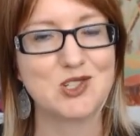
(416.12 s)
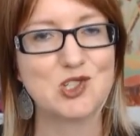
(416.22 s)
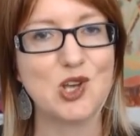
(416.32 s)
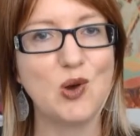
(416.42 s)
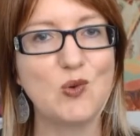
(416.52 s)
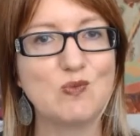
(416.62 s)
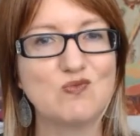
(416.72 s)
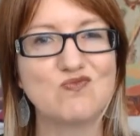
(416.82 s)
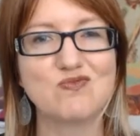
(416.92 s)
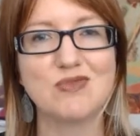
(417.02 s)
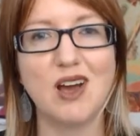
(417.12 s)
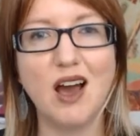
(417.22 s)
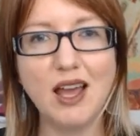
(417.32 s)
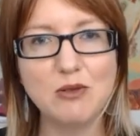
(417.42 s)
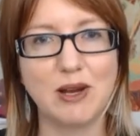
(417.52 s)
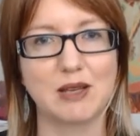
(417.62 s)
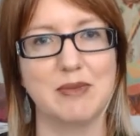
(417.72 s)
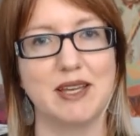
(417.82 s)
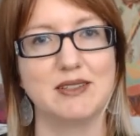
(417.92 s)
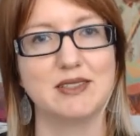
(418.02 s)
So I
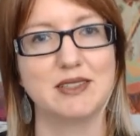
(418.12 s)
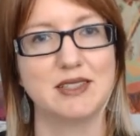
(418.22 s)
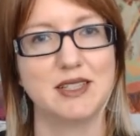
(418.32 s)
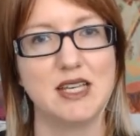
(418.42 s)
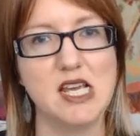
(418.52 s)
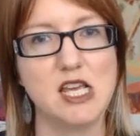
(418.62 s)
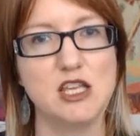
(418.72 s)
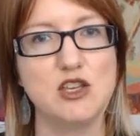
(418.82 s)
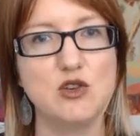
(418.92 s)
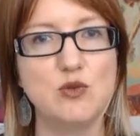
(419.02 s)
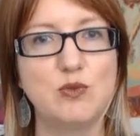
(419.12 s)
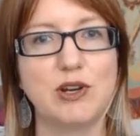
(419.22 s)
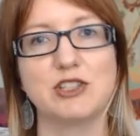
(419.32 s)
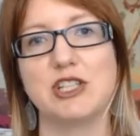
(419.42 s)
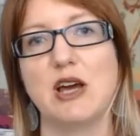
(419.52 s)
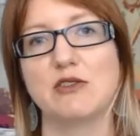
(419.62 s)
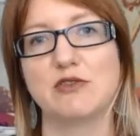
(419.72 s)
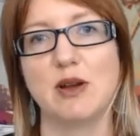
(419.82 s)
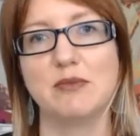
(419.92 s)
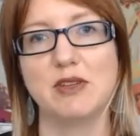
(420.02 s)
recommend you branch
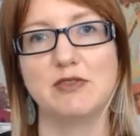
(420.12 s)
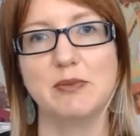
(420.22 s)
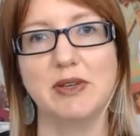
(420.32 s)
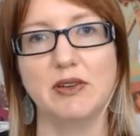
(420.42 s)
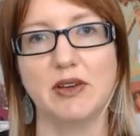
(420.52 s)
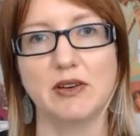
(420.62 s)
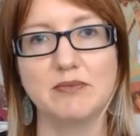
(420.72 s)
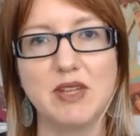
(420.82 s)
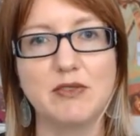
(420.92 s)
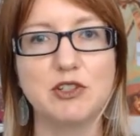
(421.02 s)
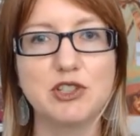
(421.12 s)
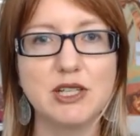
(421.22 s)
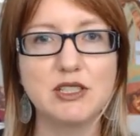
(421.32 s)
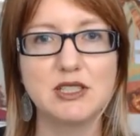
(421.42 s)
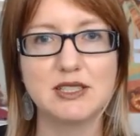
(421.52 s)
out from the familiar. If you're trying to